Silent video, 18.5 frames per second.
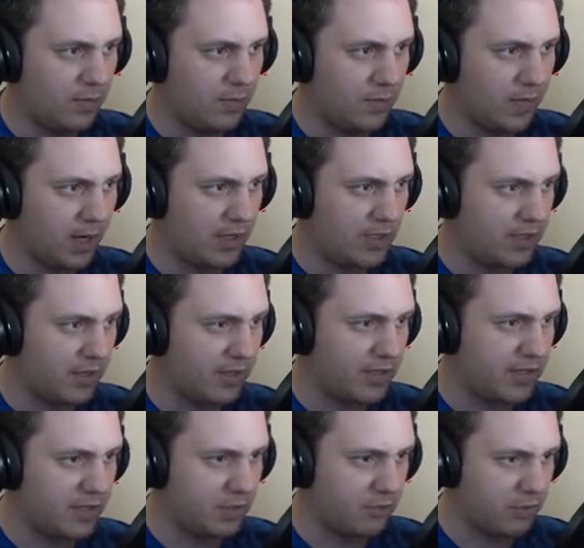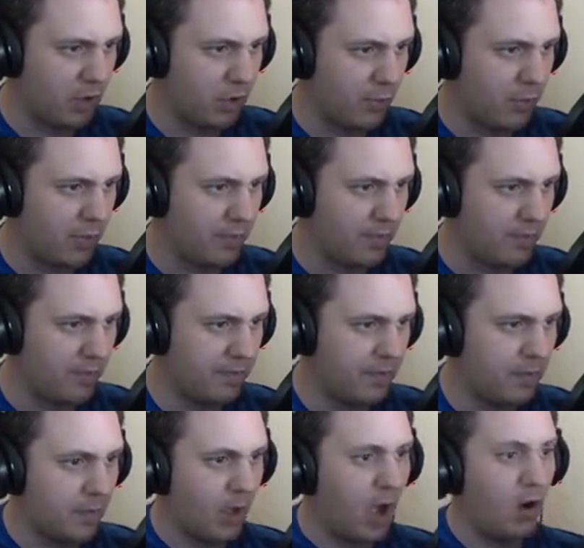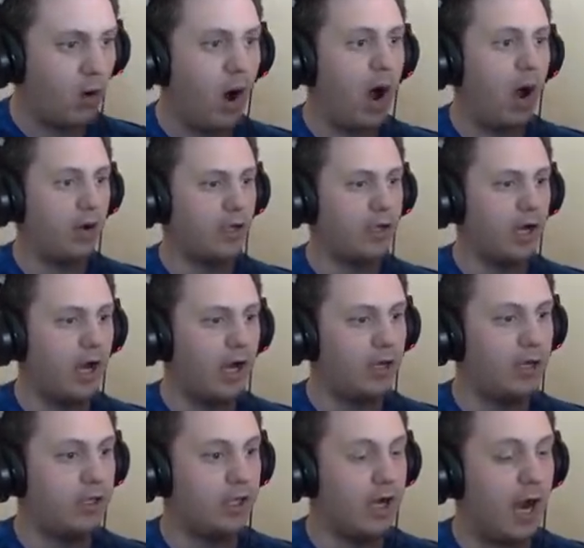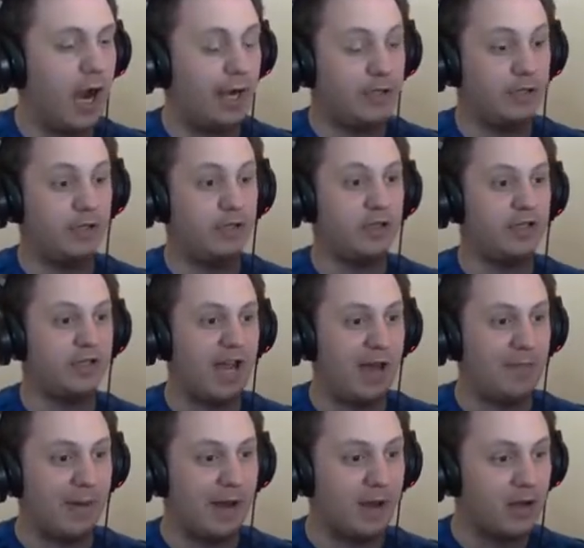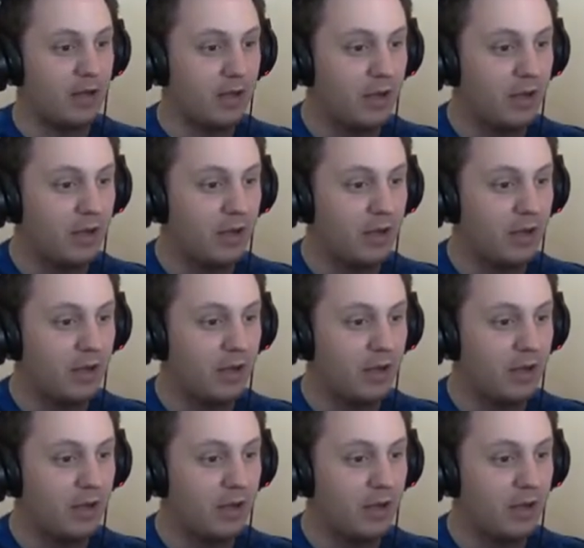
Alright, so this is the rope. Oh, oh God, God damn it!